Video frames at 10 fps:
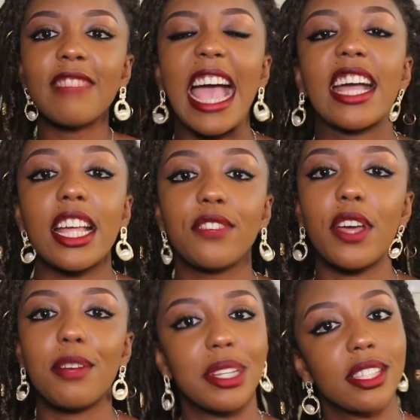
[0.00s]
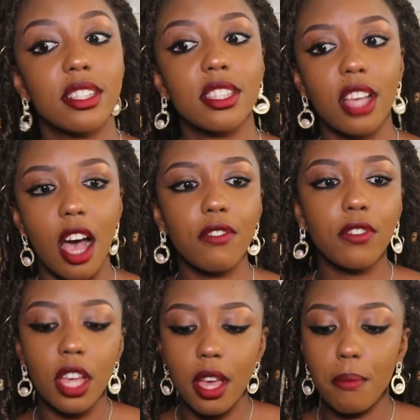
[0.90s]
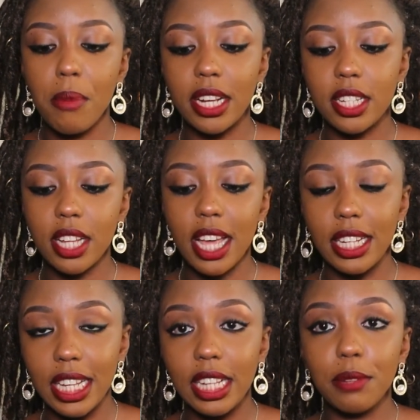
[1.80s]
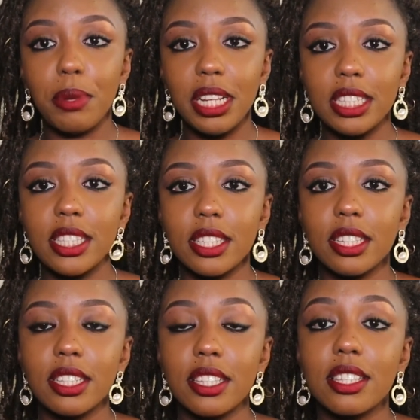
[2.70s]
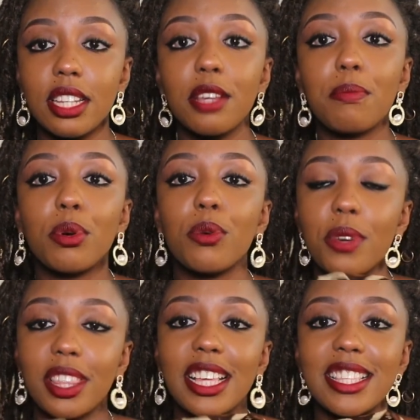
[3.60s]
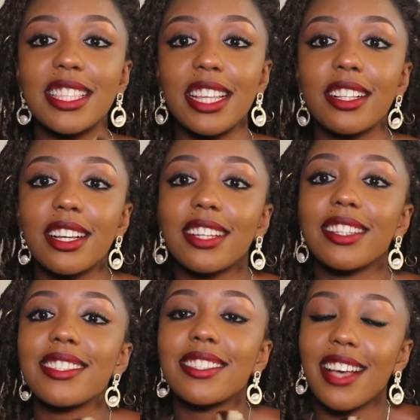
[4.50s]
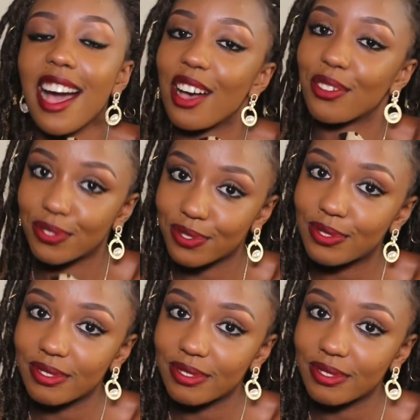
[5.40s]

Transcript: I can't find my silk scarf, but ideally please sleep with a silk scarf.